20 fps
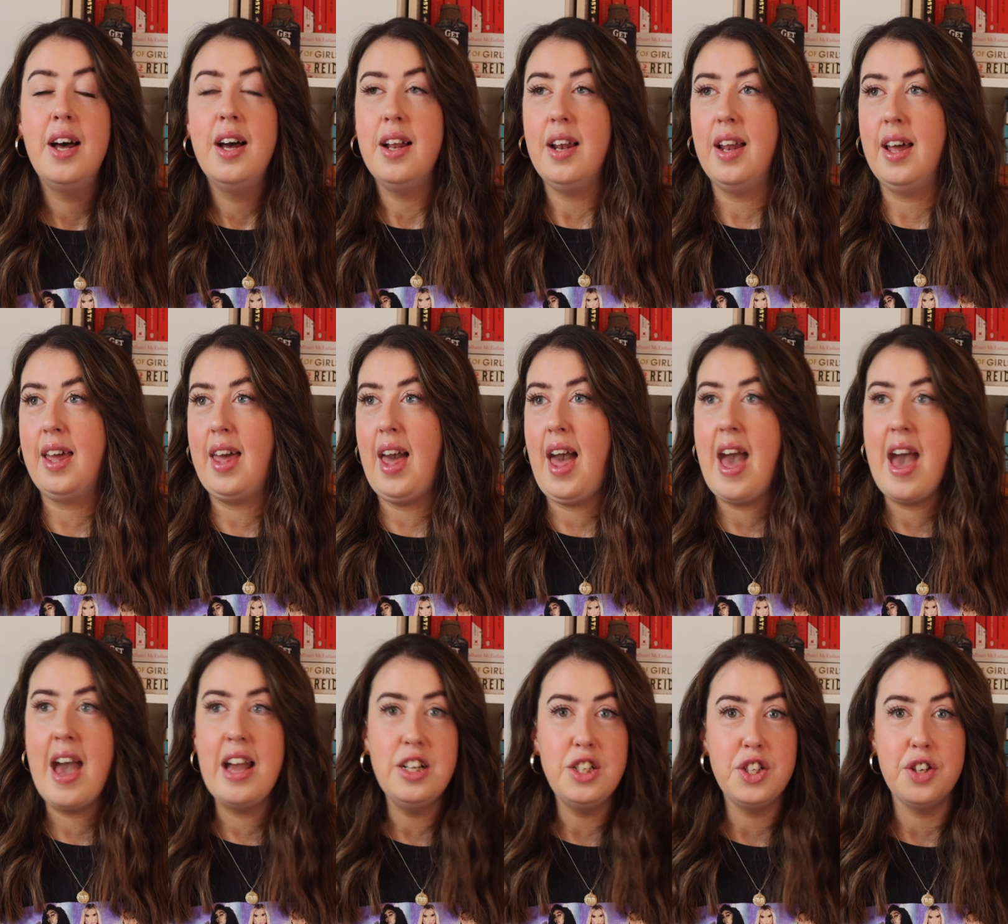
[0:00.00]
Like,
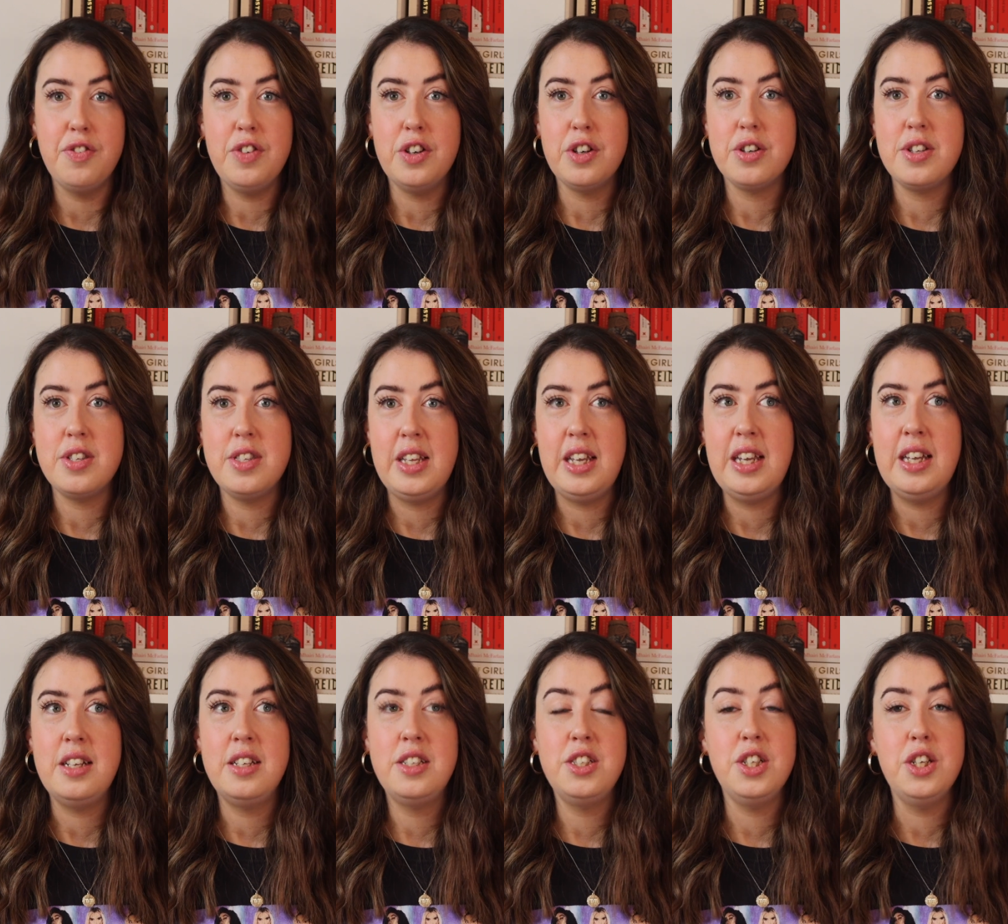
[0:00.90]
edge of your
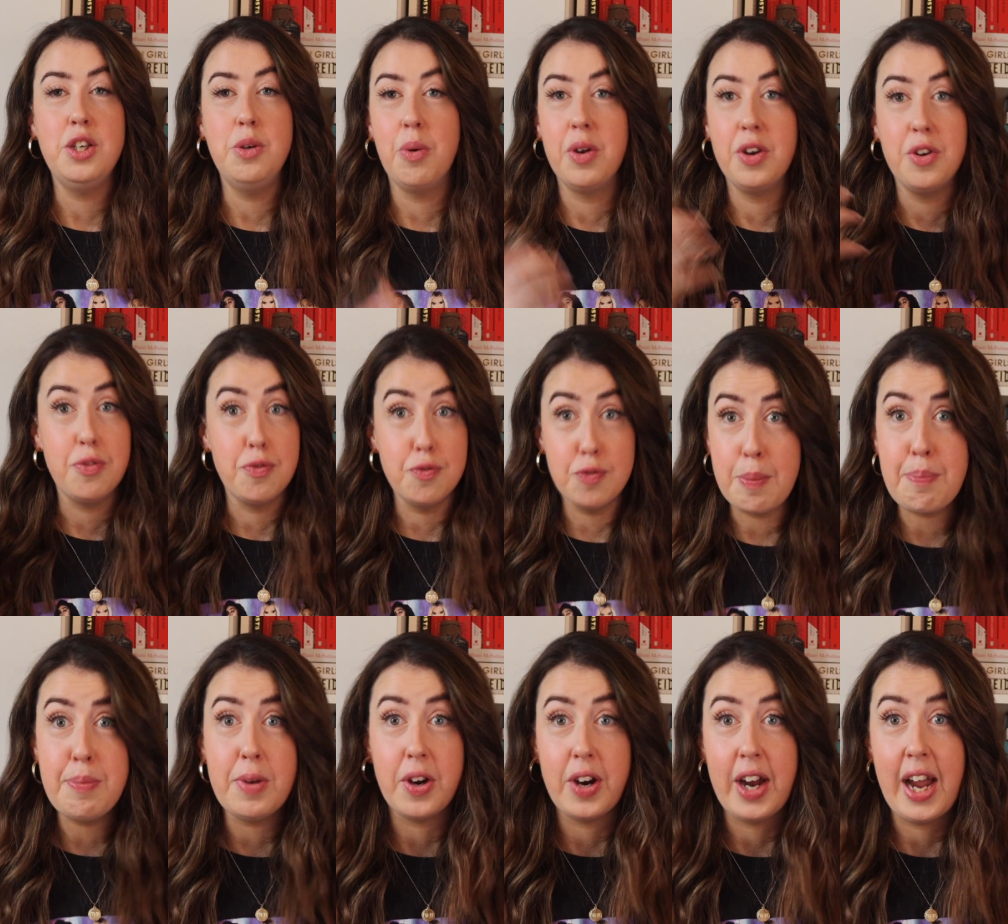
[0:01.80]
seat, you want to
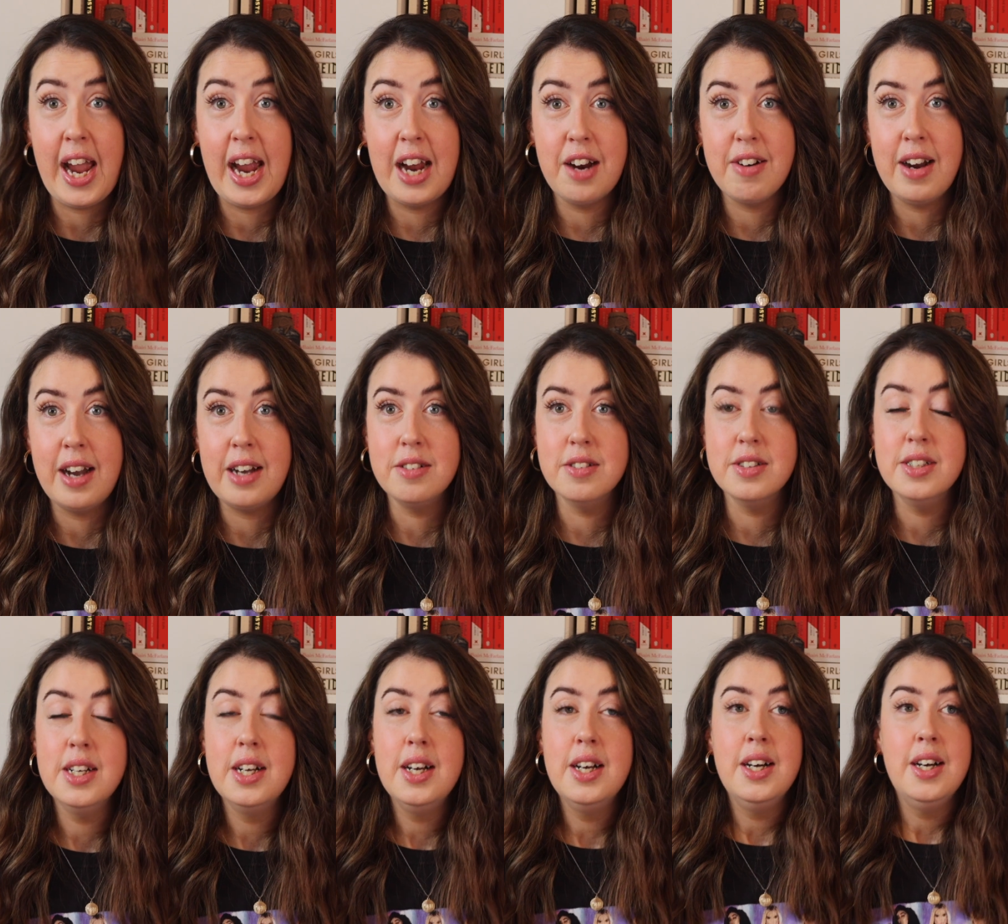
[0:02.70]
rip your hair out.
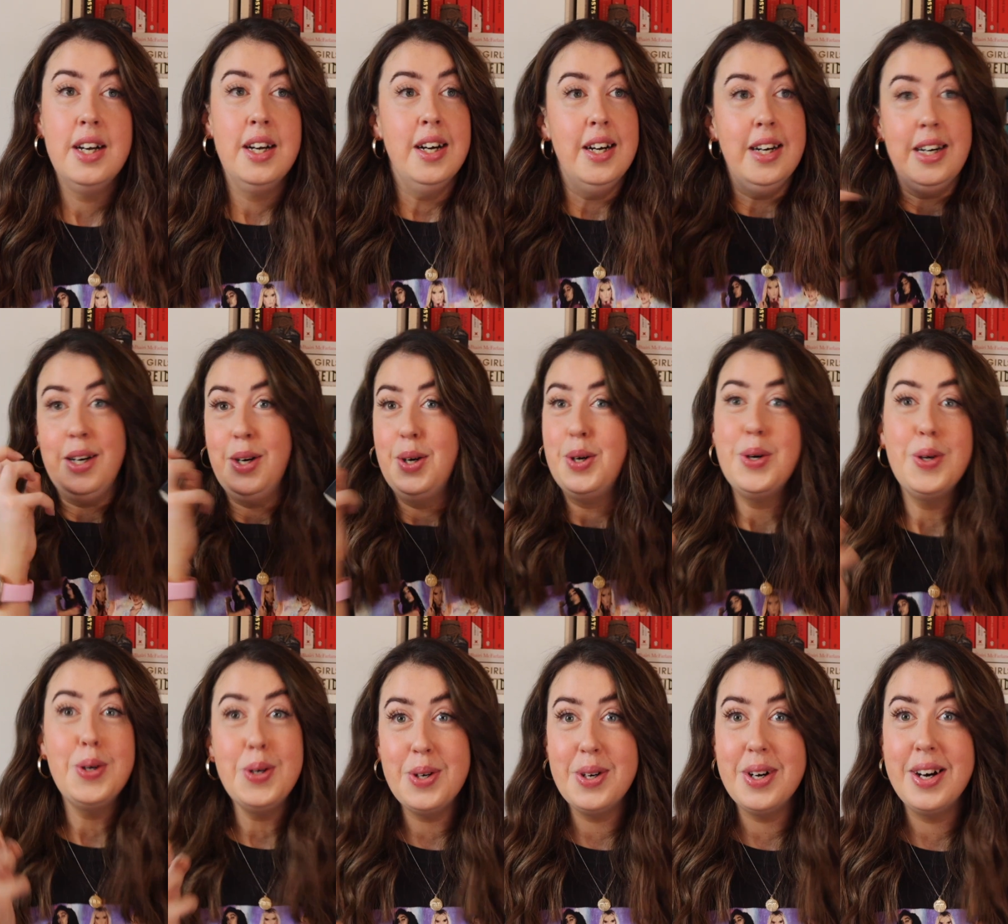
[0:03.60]

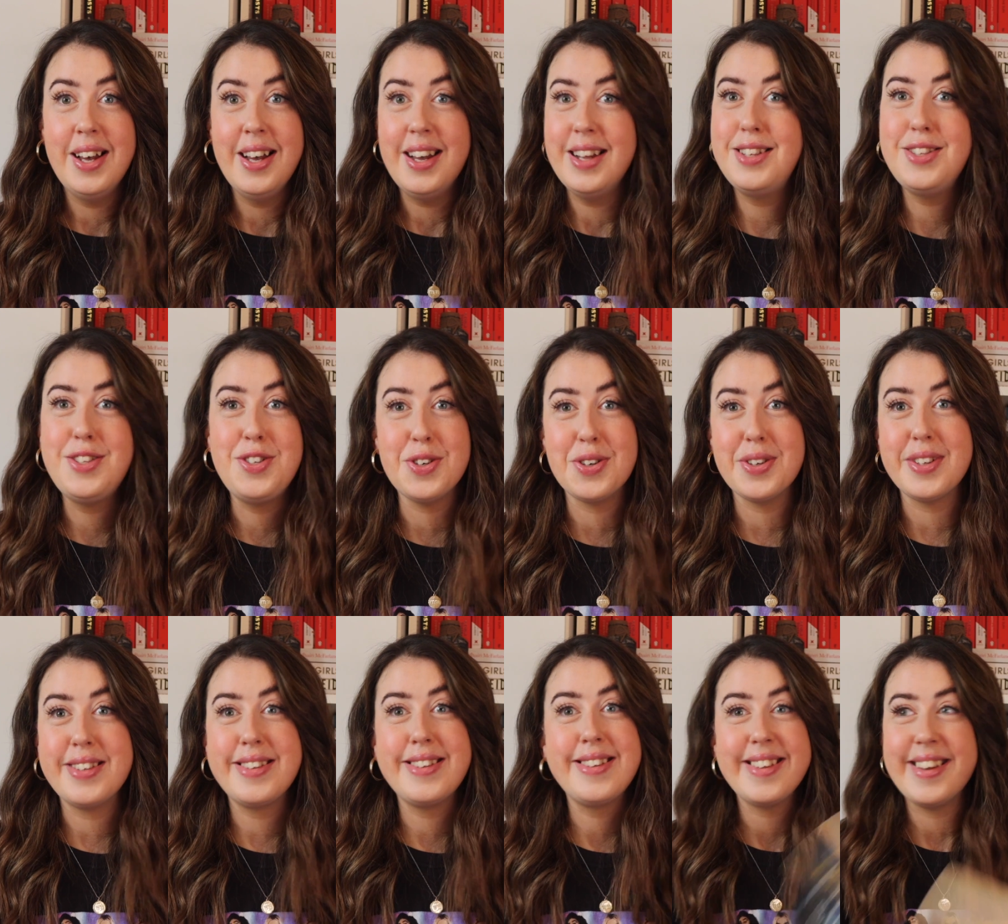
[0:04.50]
Oh, it
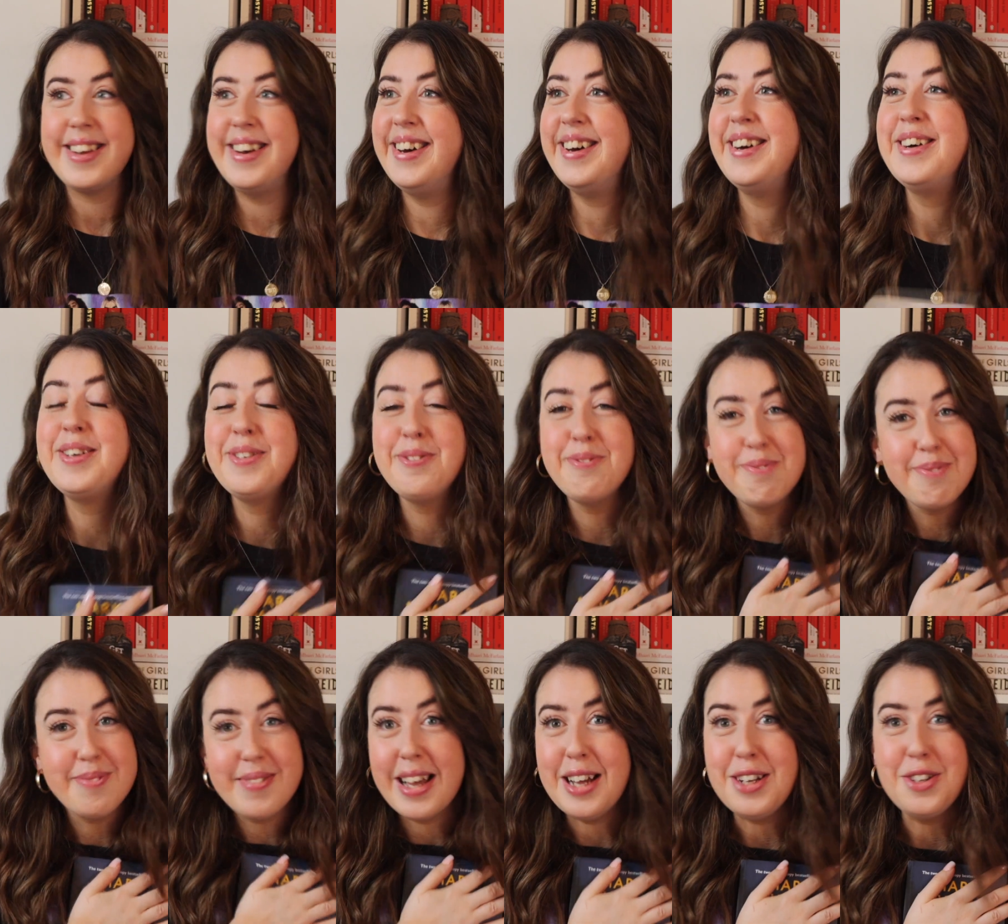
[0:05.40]
just
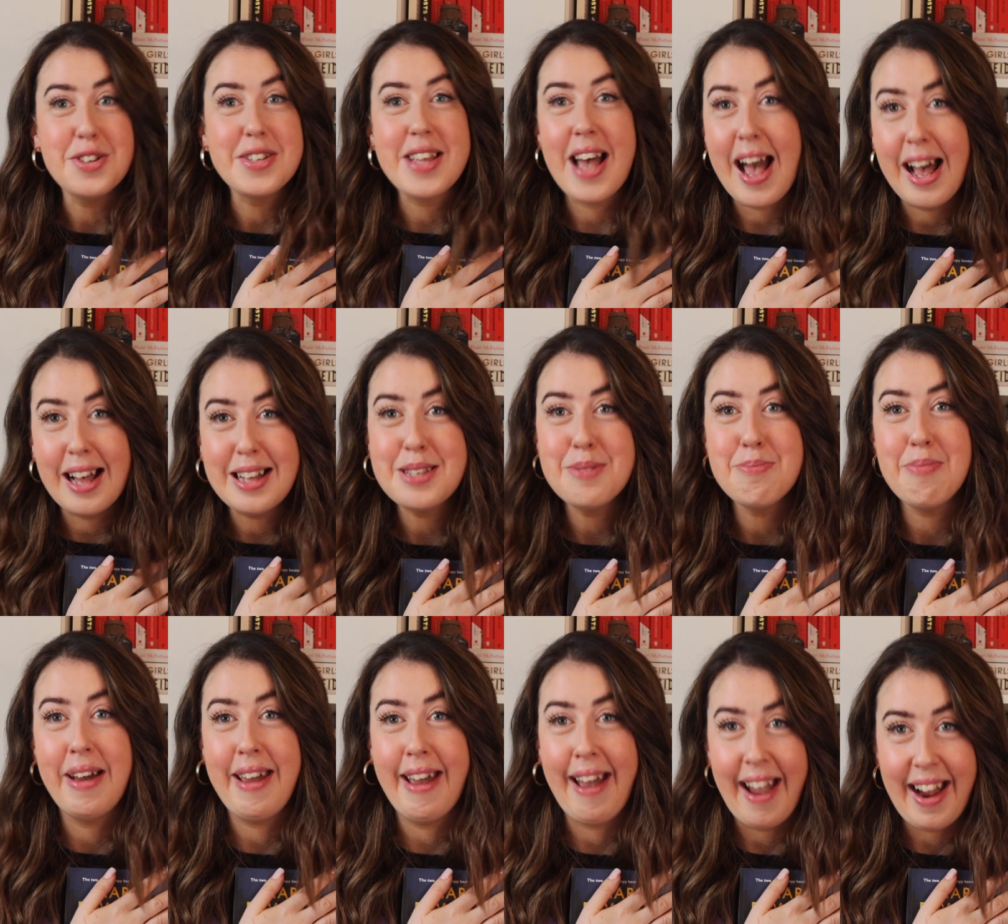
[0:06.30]
has
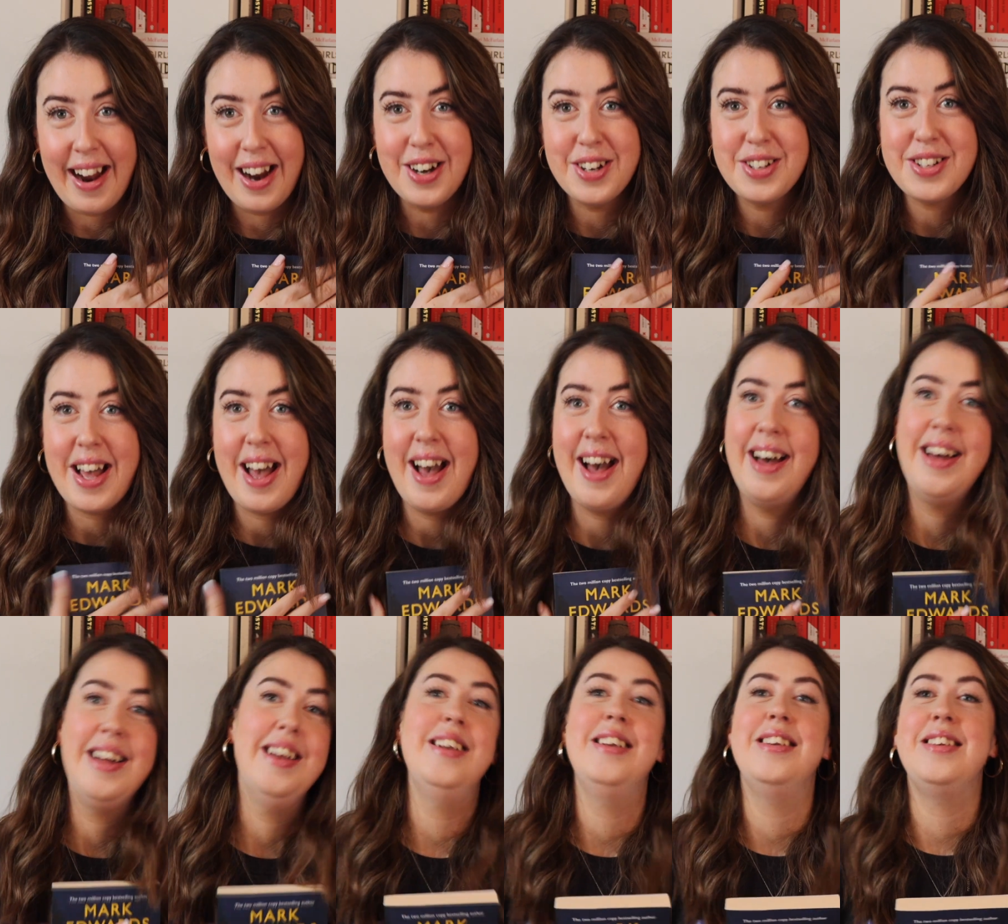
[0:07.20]
my heart,
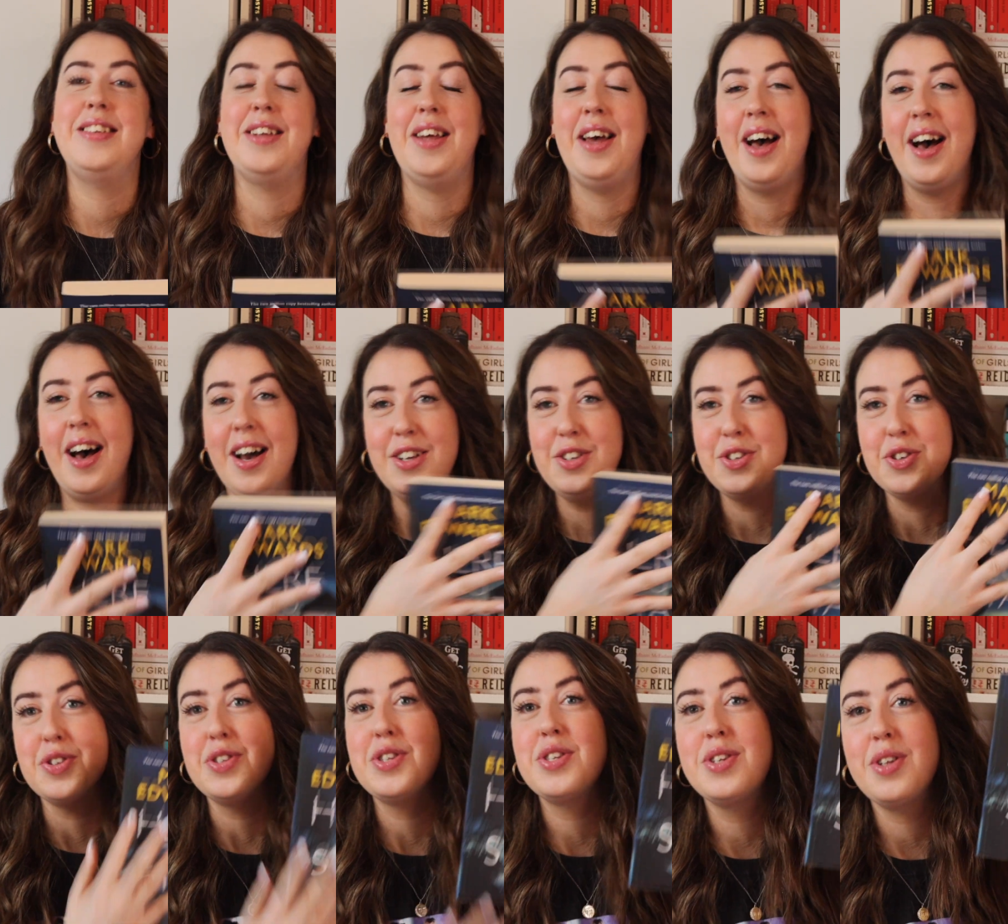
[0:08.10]
and I
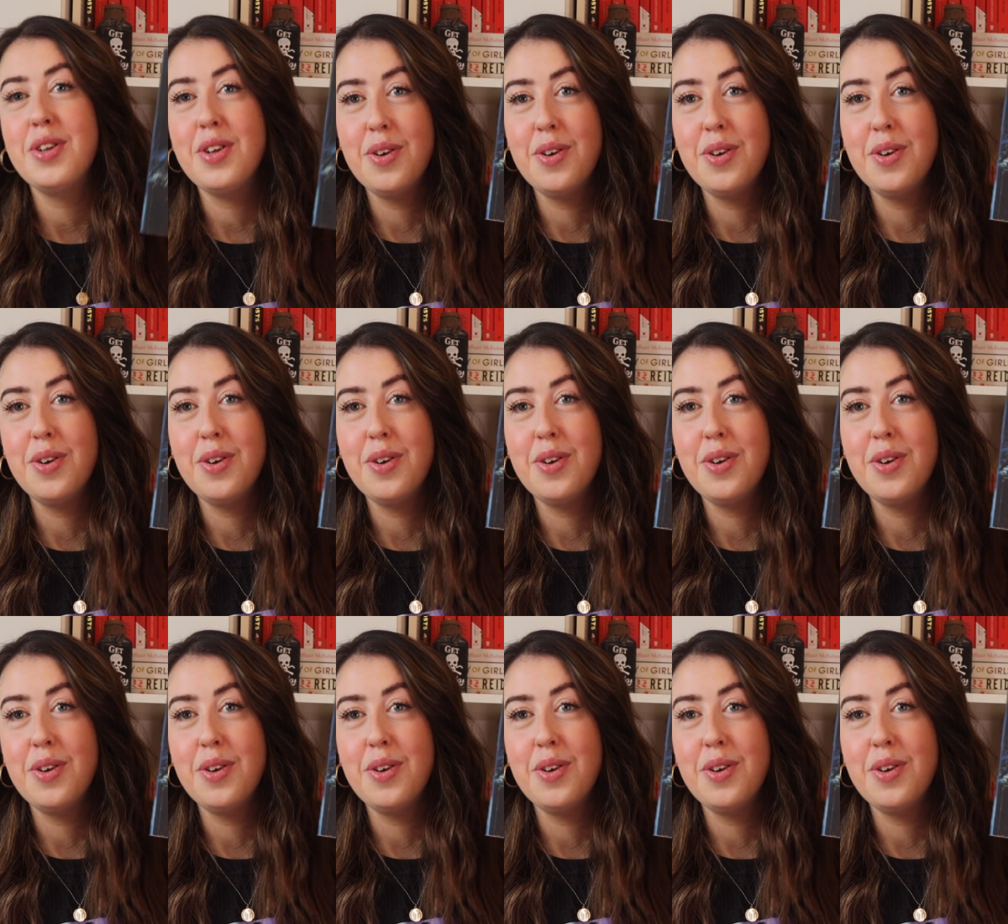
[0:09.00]
just